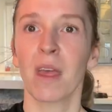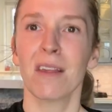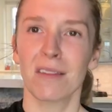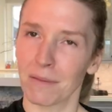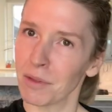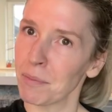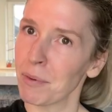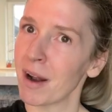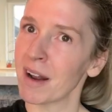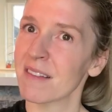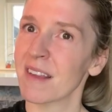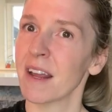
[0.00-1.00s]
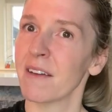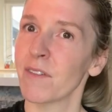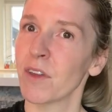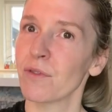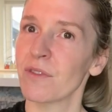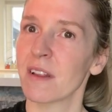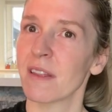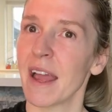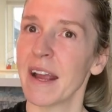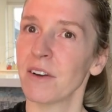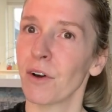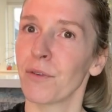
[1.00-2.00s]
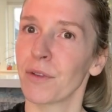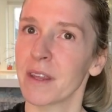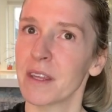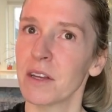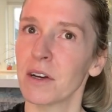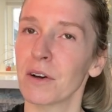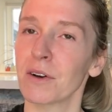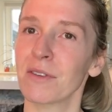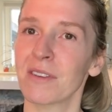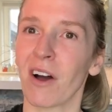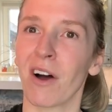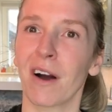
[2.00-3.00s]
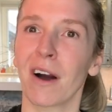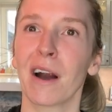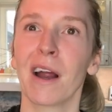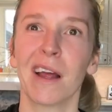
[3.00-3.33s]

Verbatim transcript: Some of the products that I've used and liked over the years are